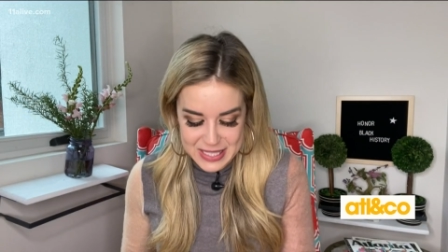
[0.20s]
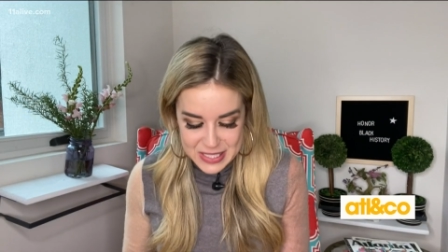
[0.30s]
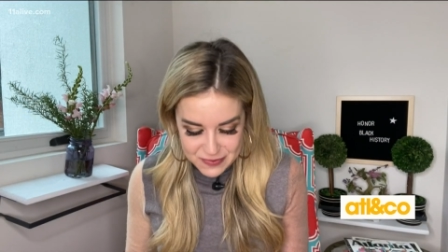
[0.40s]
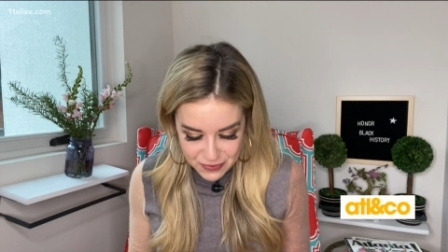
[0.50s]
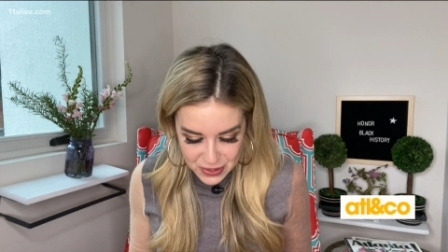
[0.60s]

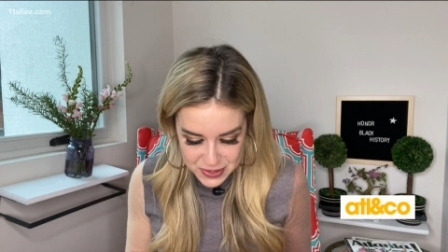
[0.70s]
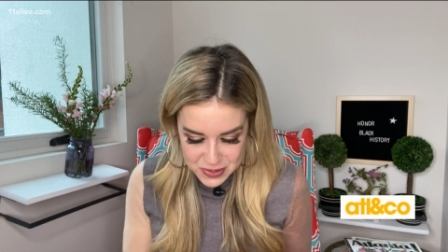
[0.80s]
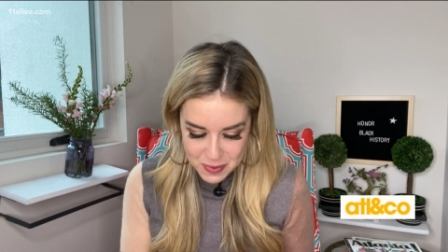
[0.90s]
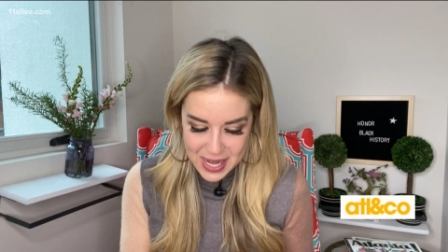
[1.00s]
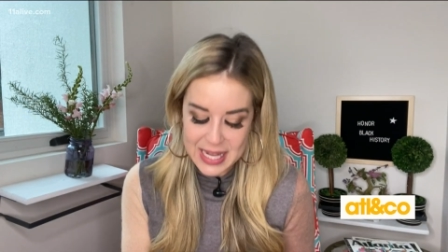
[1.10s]
this
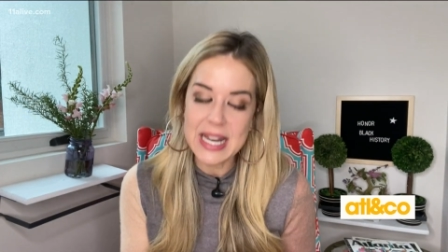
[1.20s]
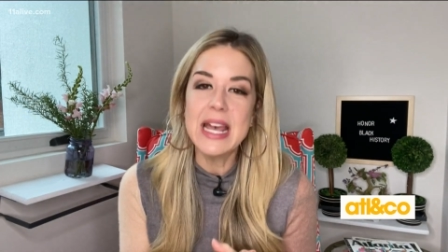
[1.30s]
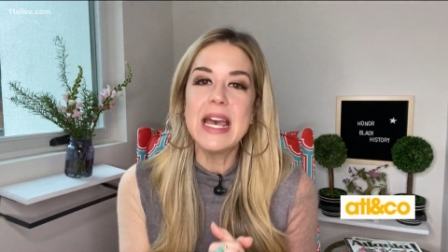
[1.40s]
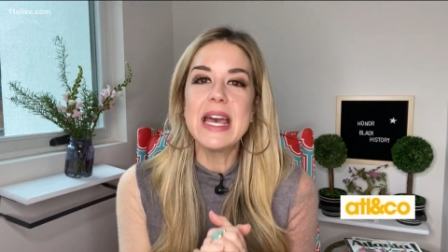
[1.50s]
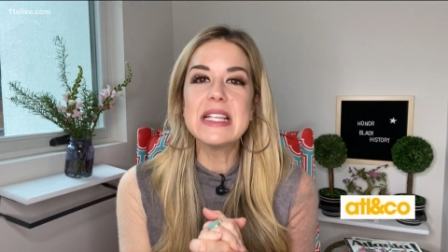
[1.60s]
first one
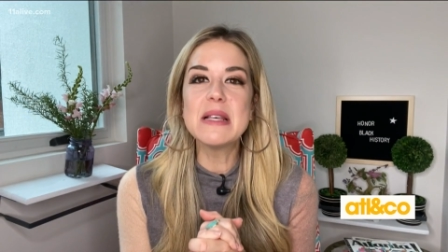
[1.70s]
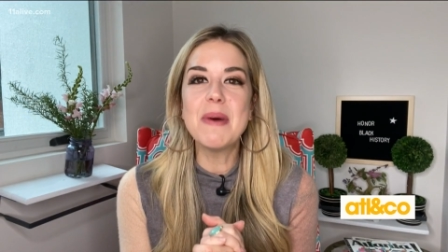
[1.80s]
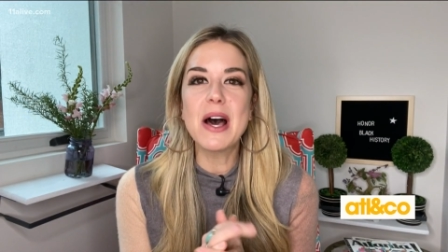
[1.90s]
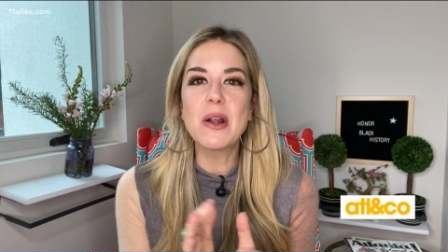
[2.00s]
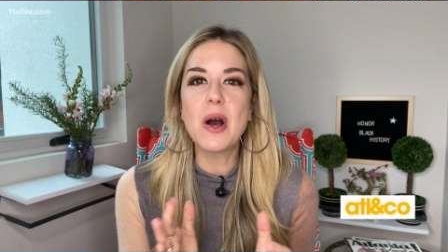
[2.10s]
is
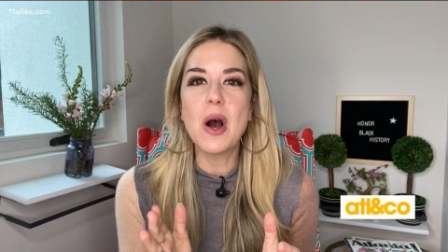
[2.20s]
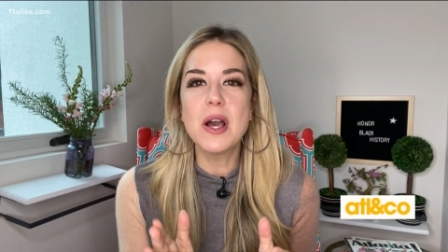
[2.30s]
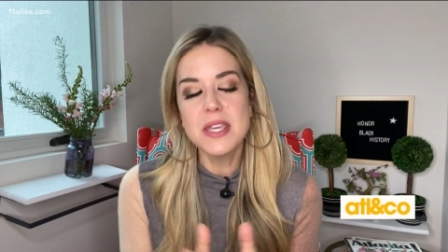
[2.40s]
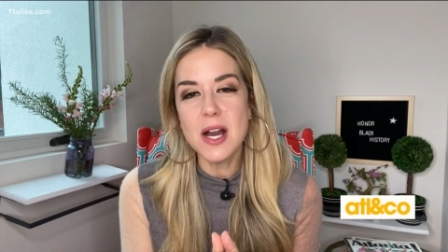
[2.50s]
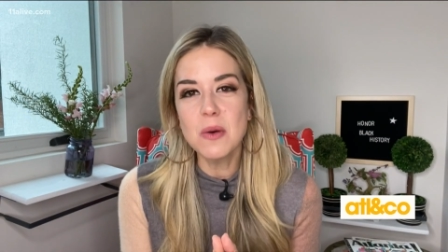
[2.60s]
about
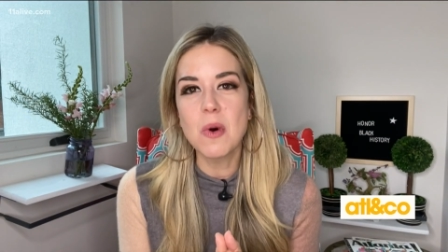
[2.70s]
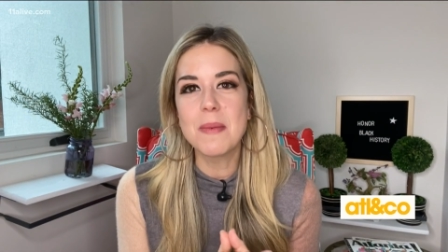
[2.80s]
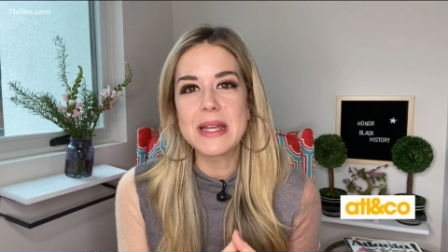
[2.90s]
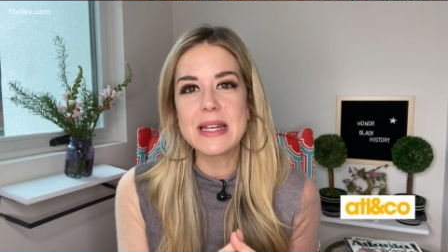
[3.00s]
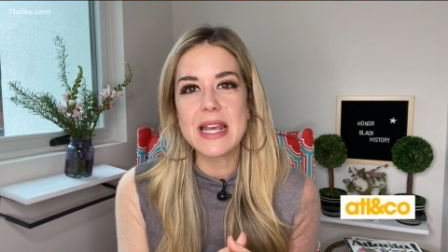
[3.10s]
a young
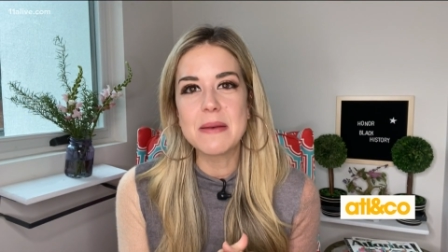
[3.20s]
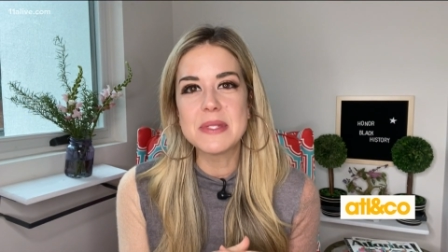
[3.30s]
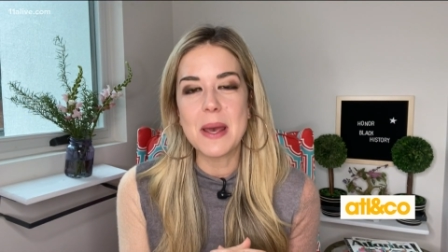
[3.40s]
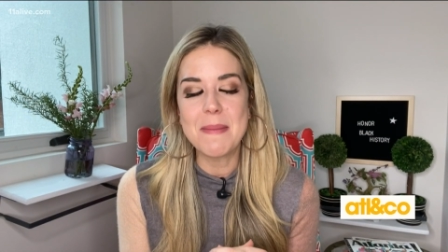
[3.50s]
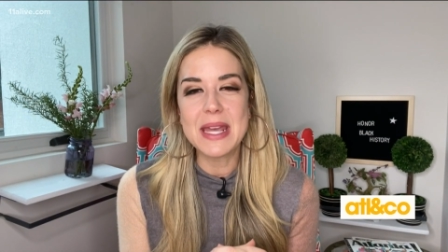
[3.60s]
woman named
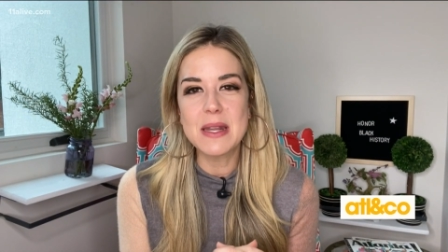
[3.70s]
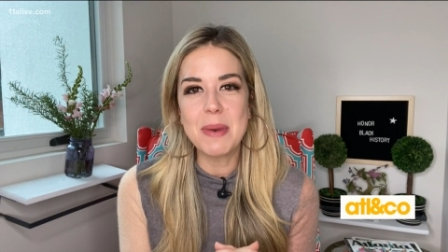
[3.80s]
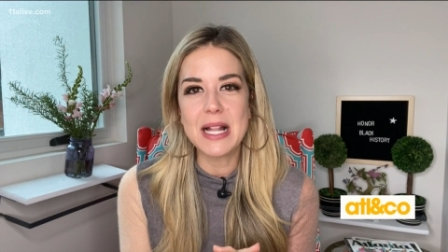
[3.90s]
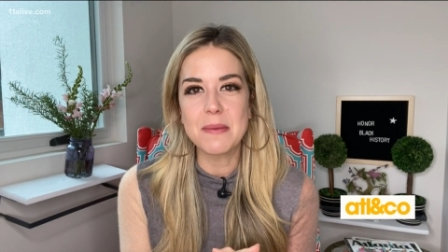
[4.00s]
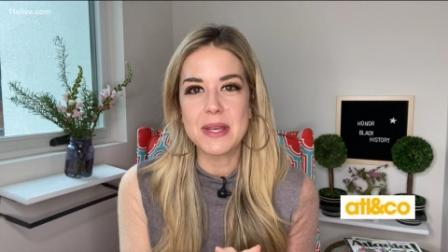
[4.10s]
Amanda
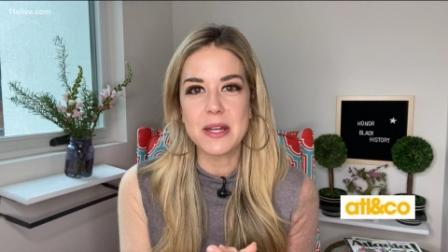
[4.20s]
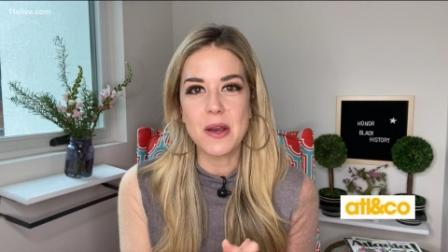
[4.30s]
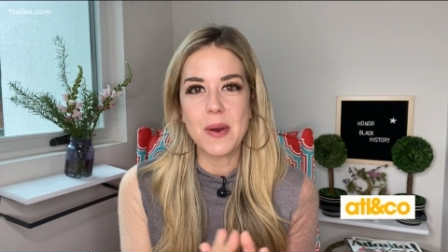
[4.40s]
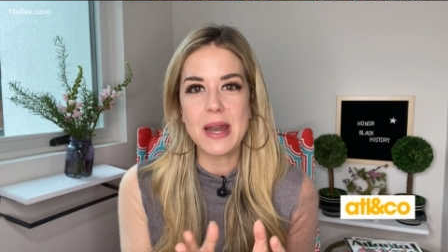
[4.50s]
Palomino.